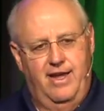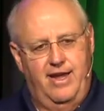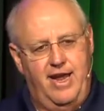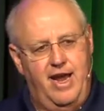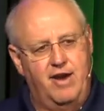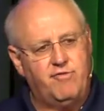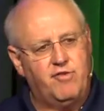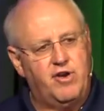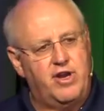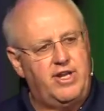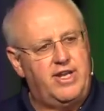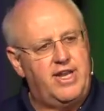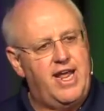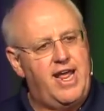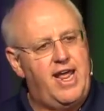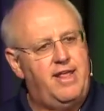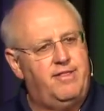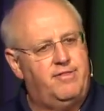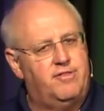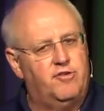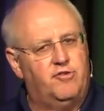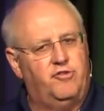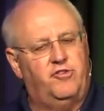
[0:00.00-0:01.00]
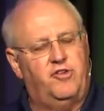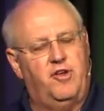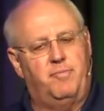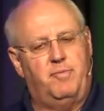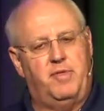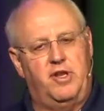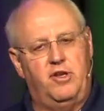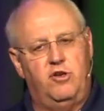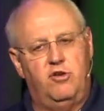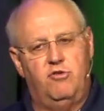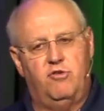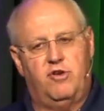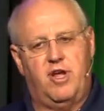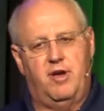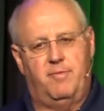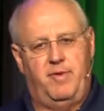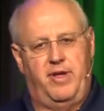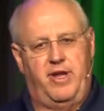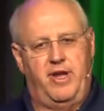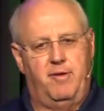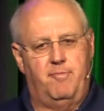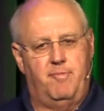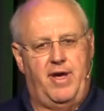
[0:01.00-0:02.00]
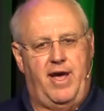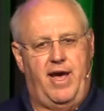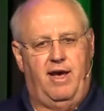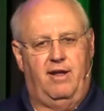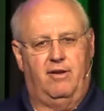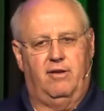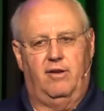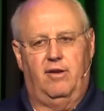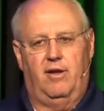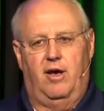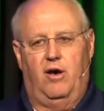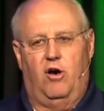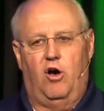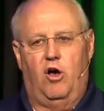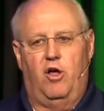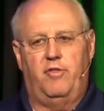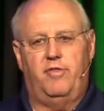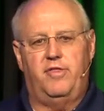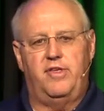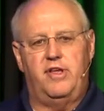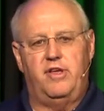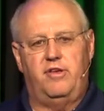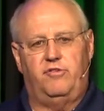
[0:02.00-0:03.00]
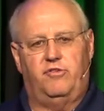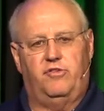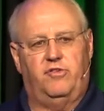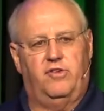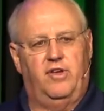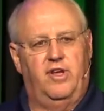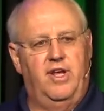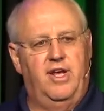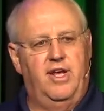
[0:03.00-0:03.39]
every day there's something new coming about all these